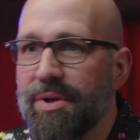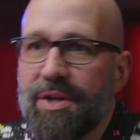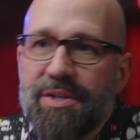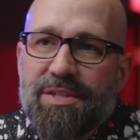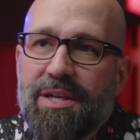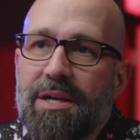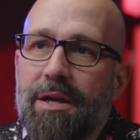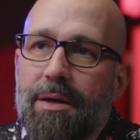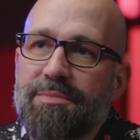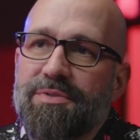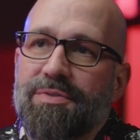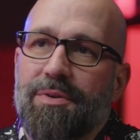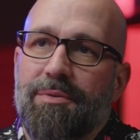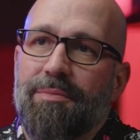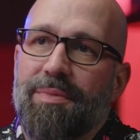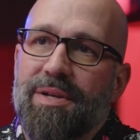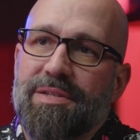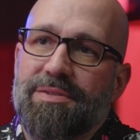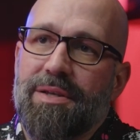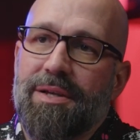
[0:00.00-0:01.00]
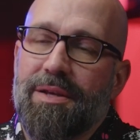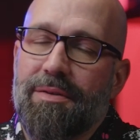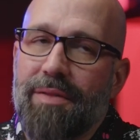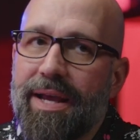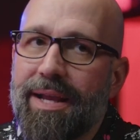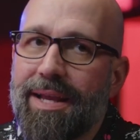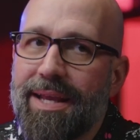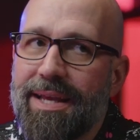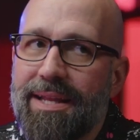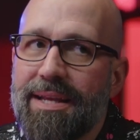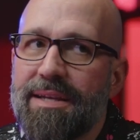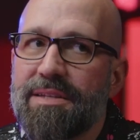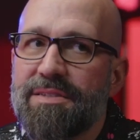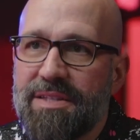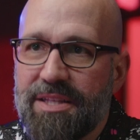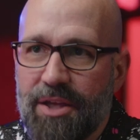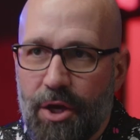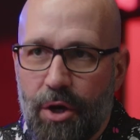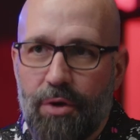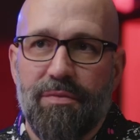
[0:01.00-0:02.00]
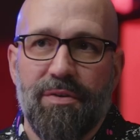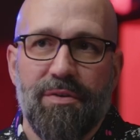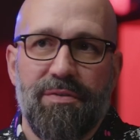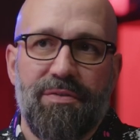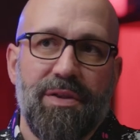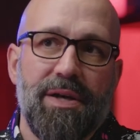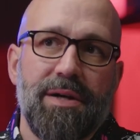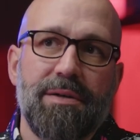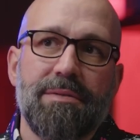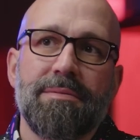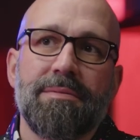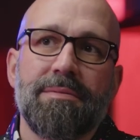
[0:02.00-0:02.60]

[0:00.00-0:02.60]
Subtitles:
Because it comes from it is the overflow.